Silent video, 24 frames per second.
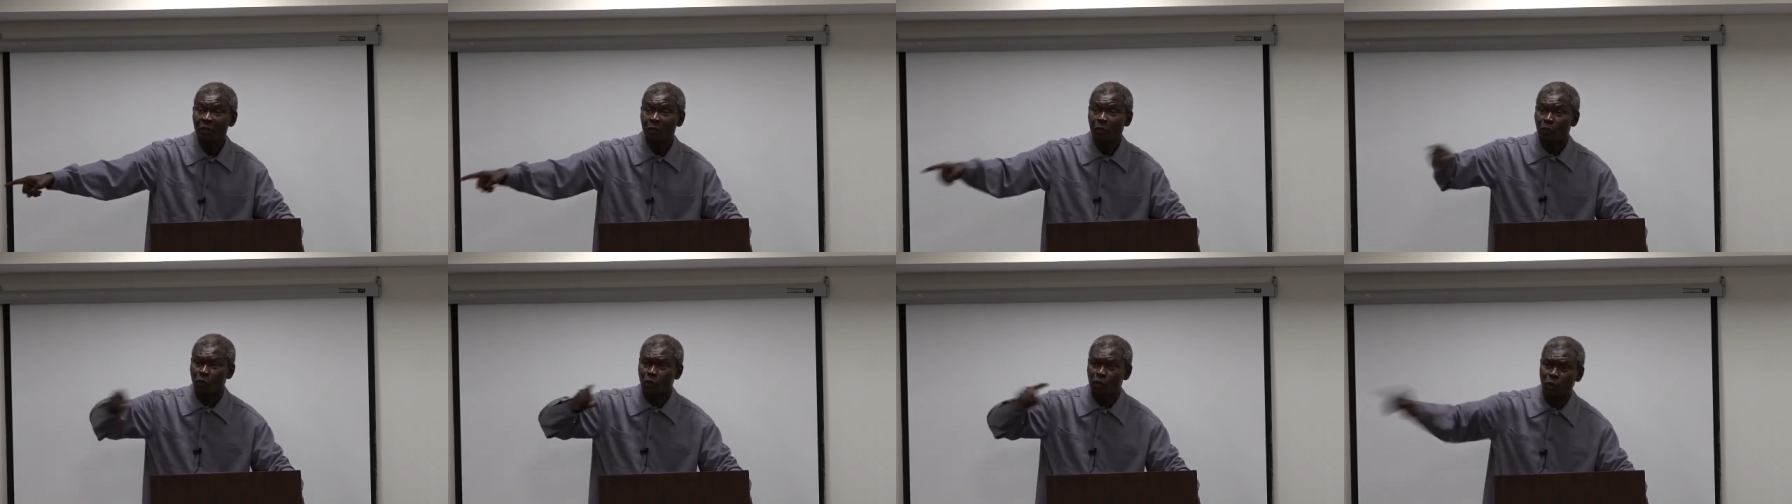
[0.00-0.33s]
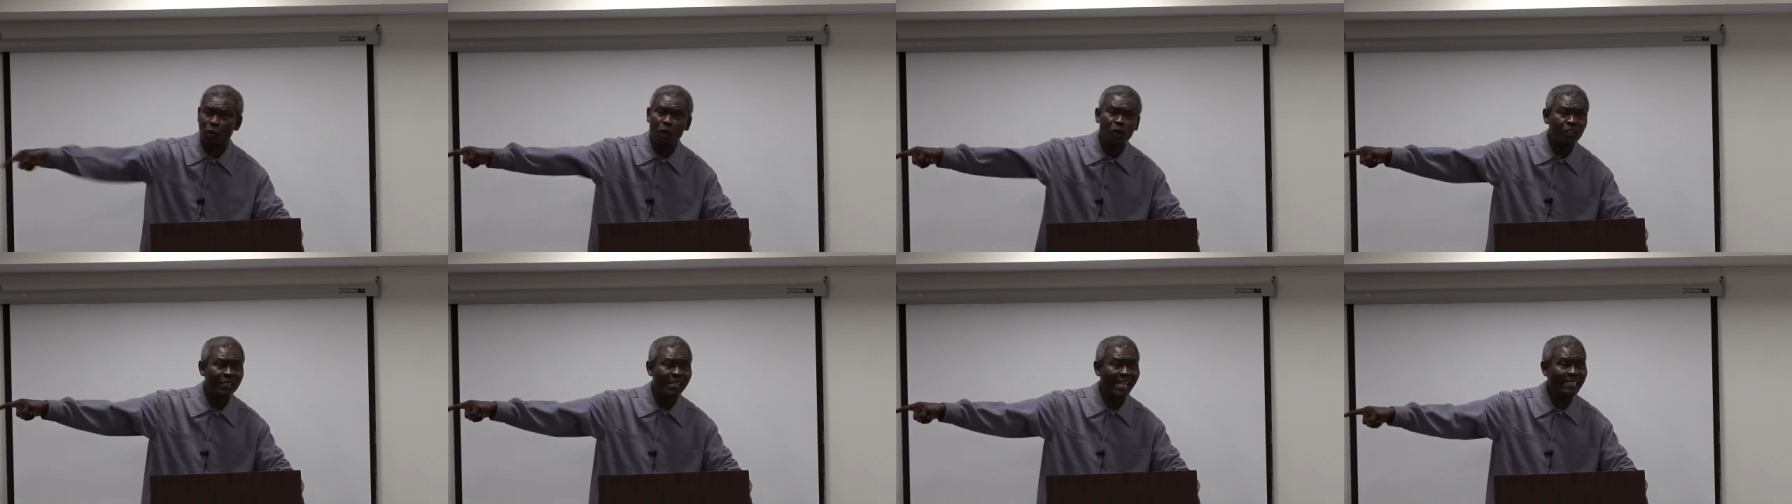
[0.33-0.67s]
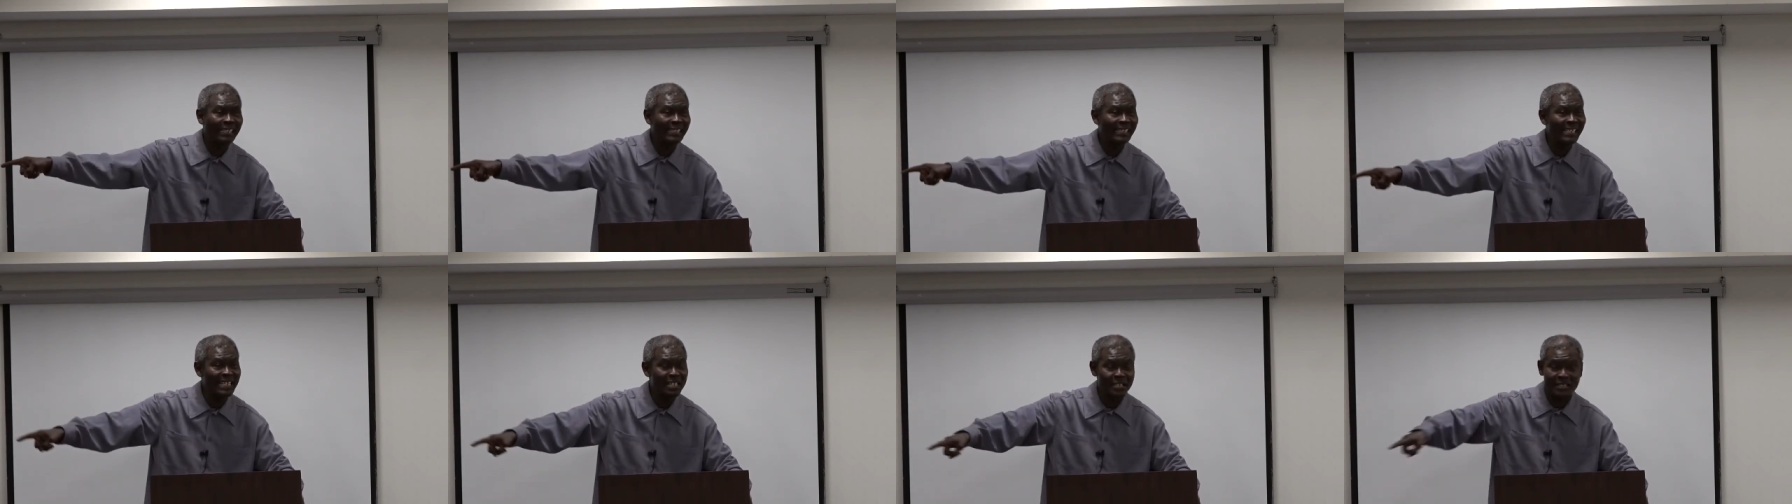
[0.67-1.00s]

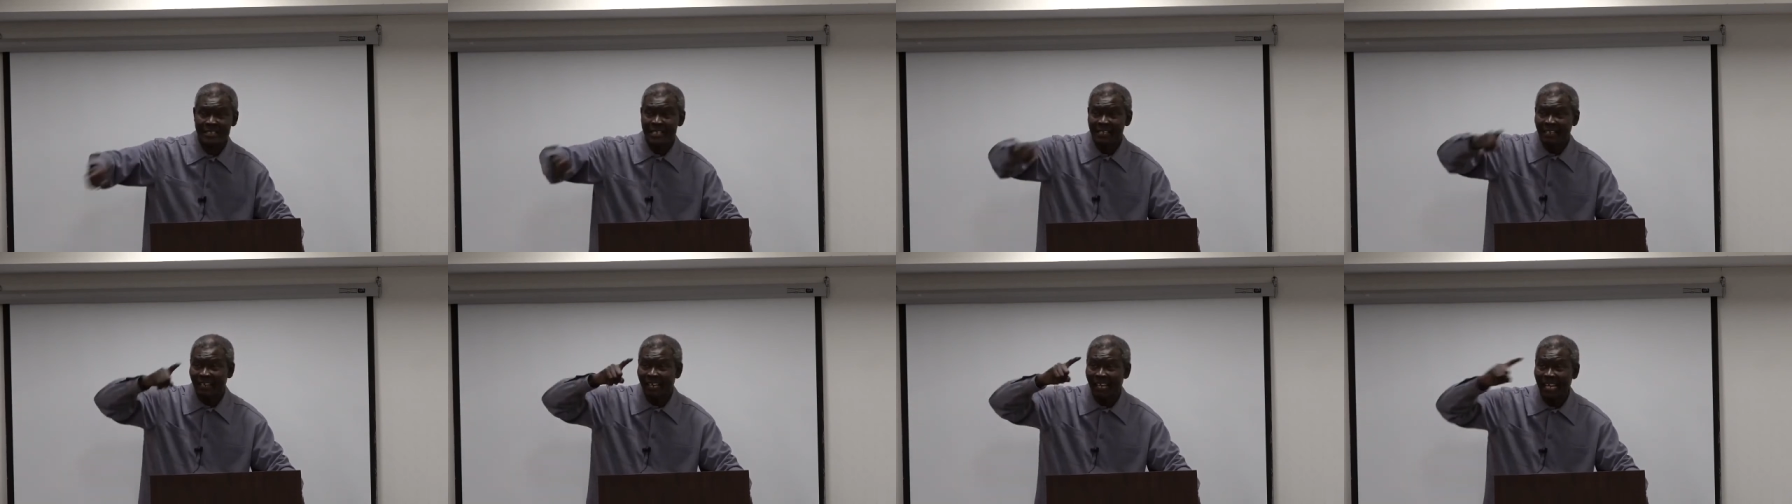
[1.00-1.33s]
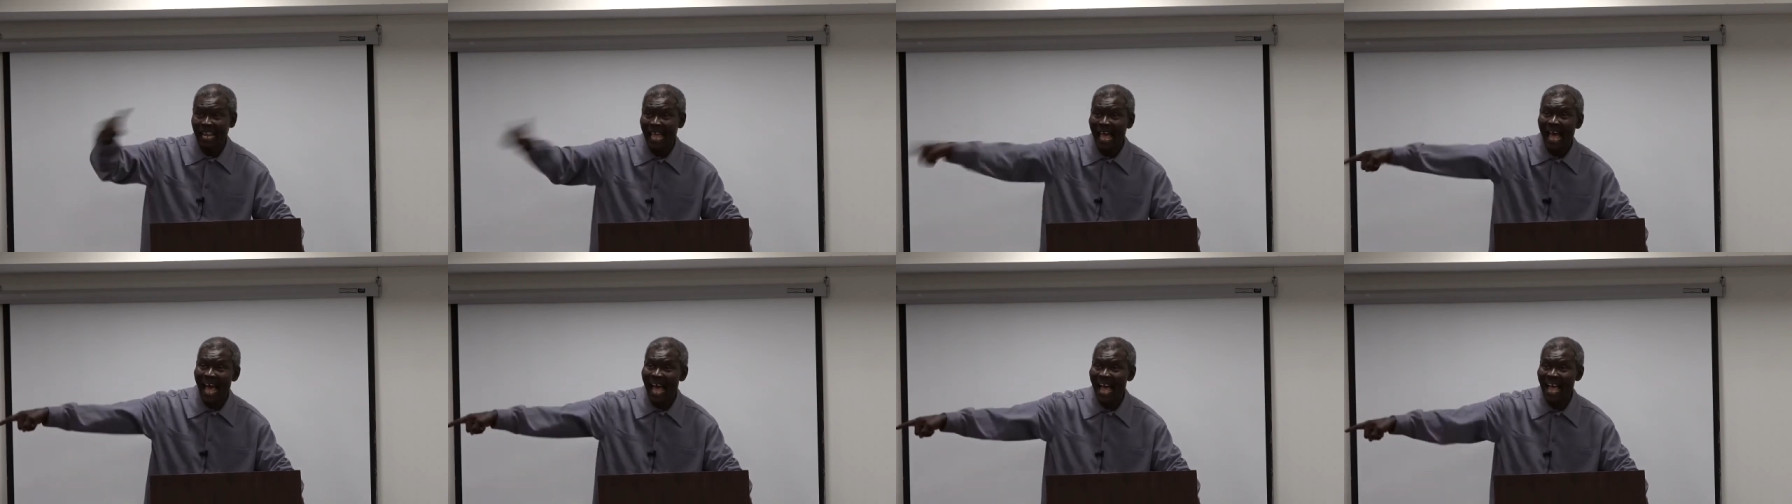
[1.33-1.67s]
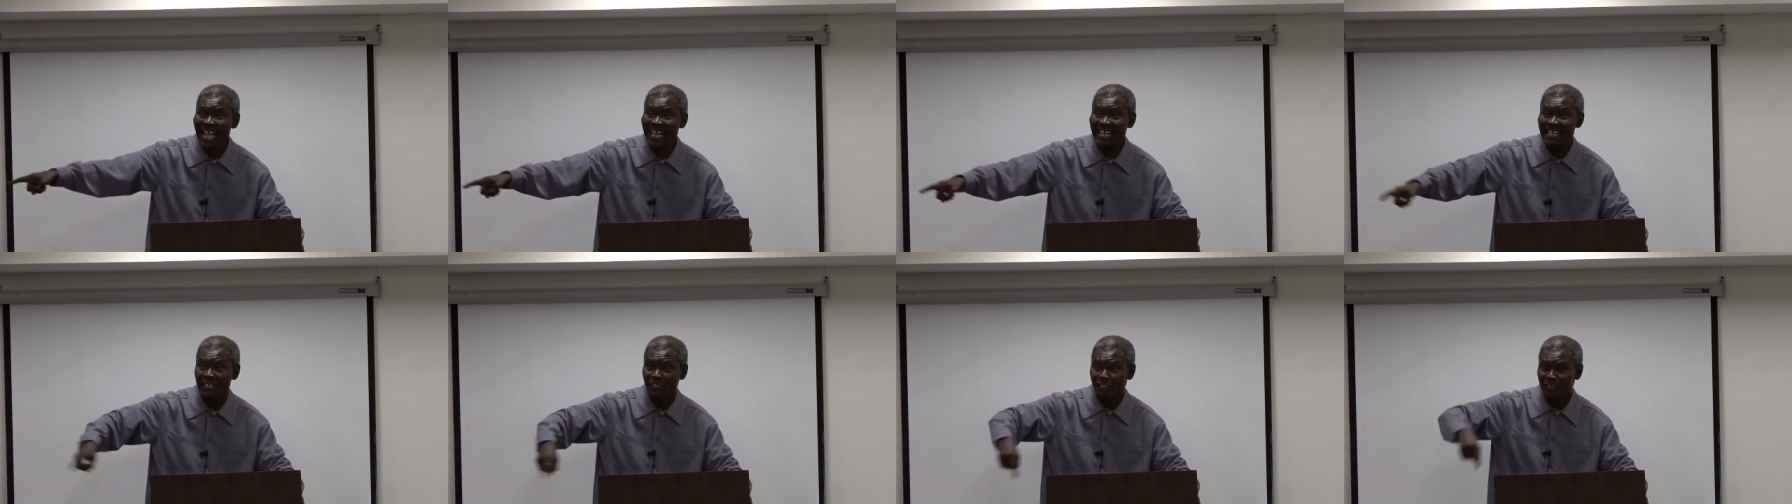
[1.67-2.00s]
Crookedness,
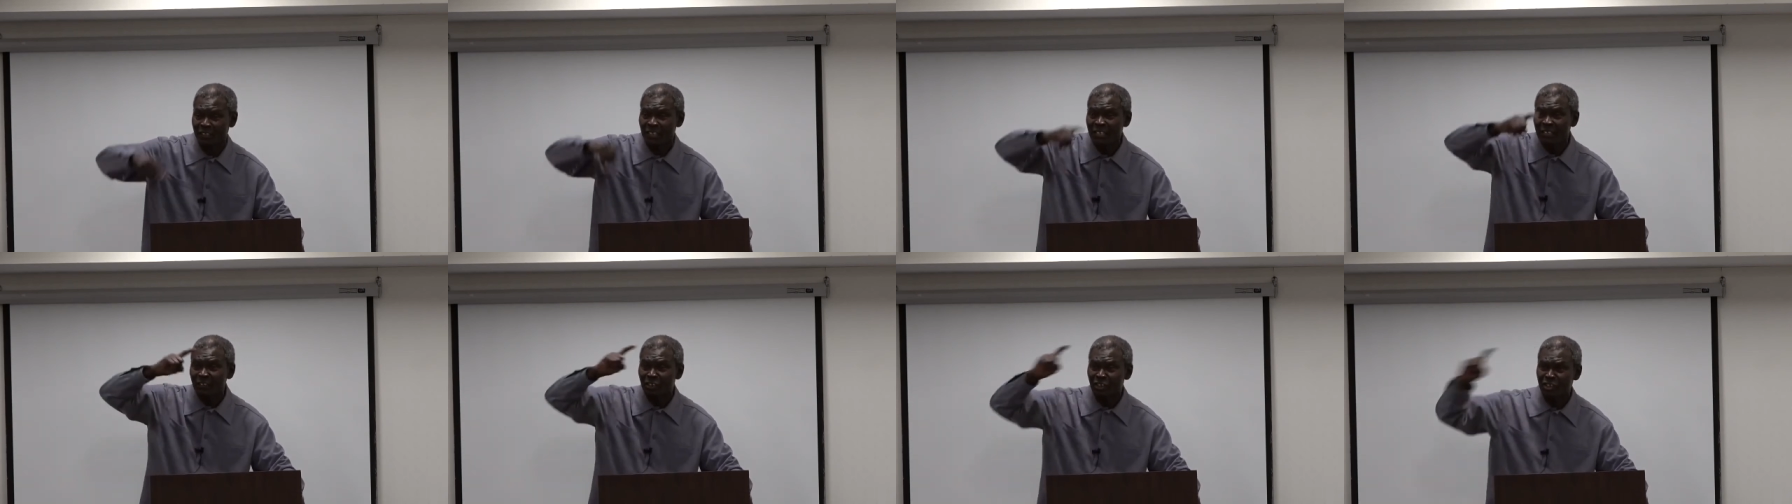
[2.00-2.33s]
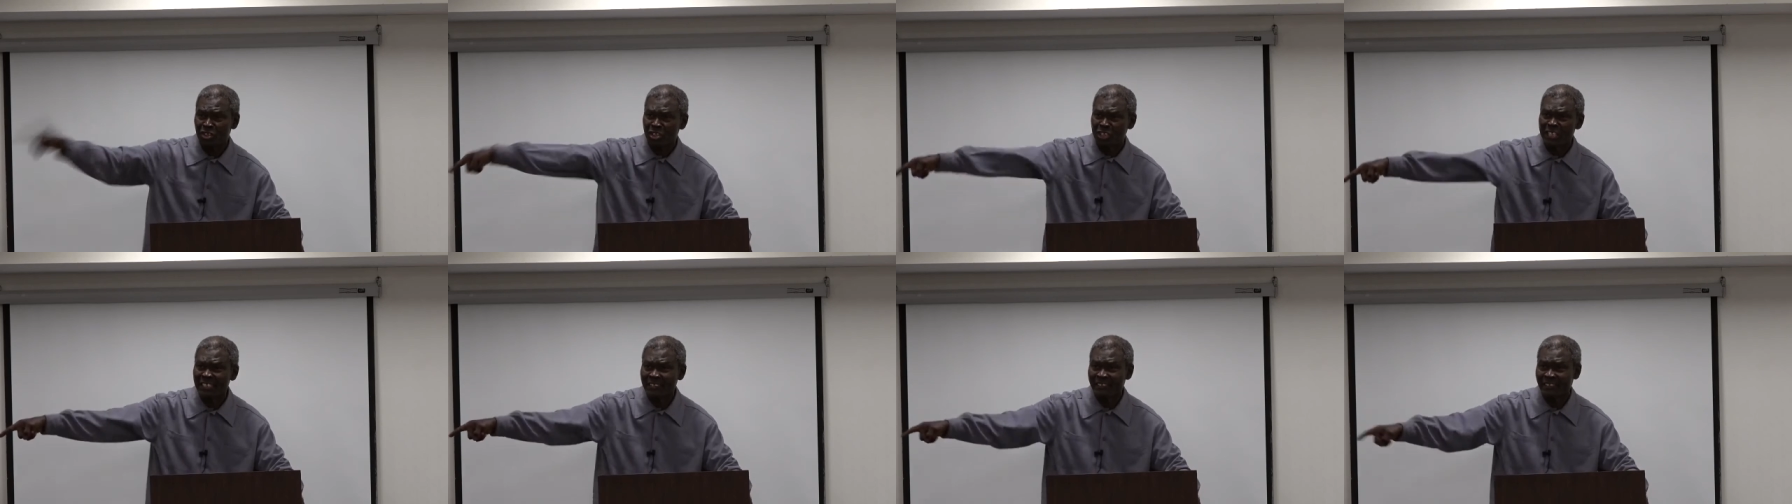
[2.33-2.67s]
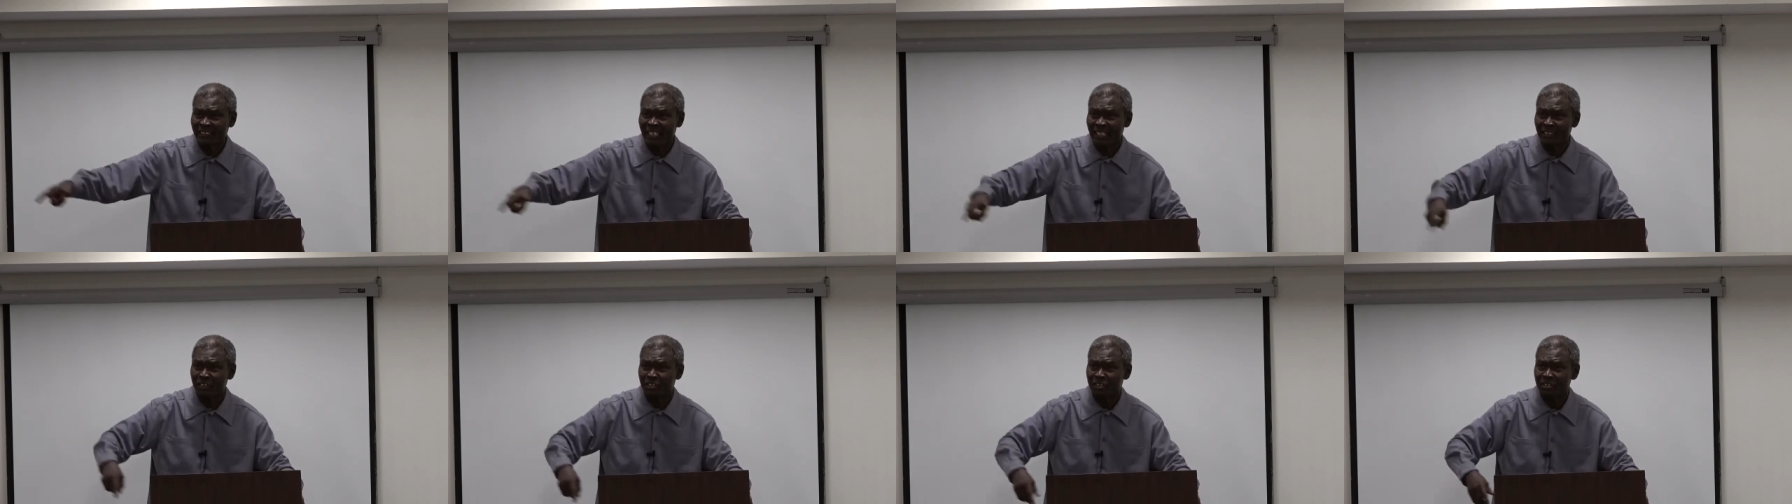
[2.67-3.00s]
liars,
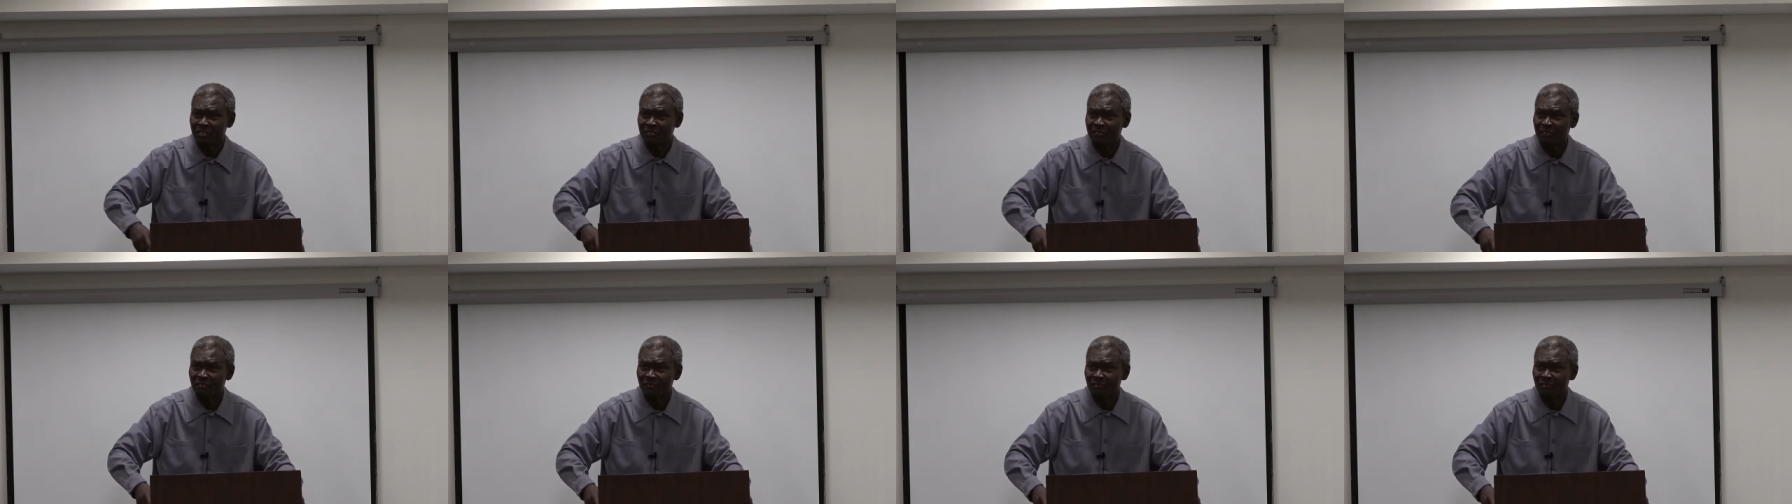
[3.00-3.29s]
cheaters.